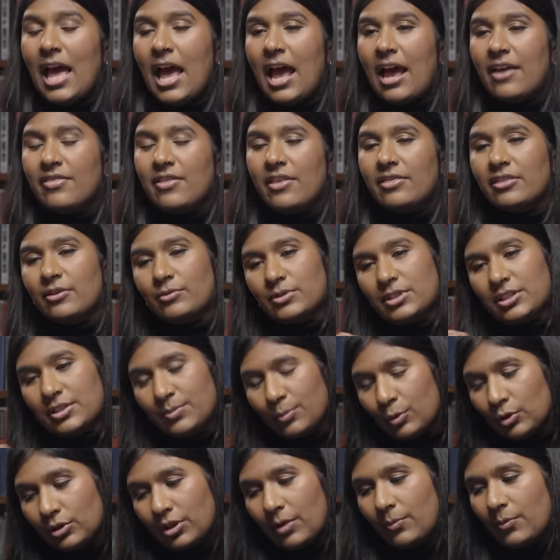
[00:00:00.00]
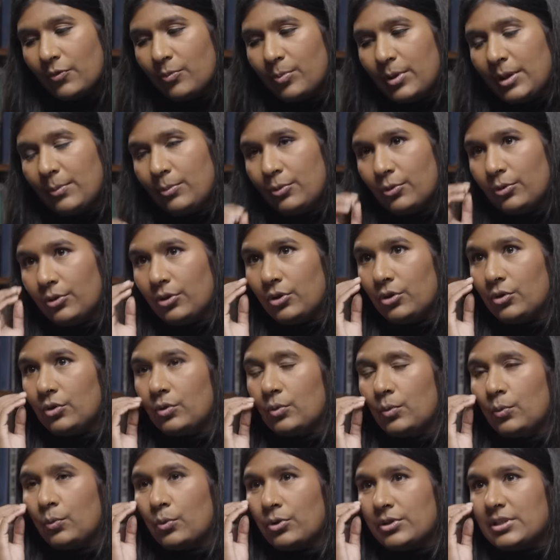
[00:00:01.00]
And then there was a small number of people who
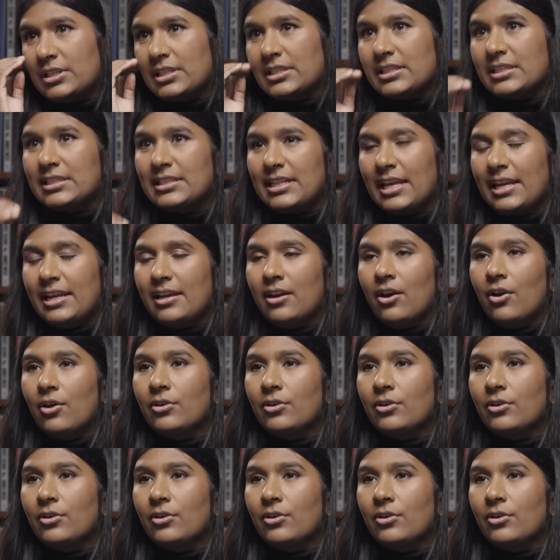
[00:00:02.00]
wanted to say,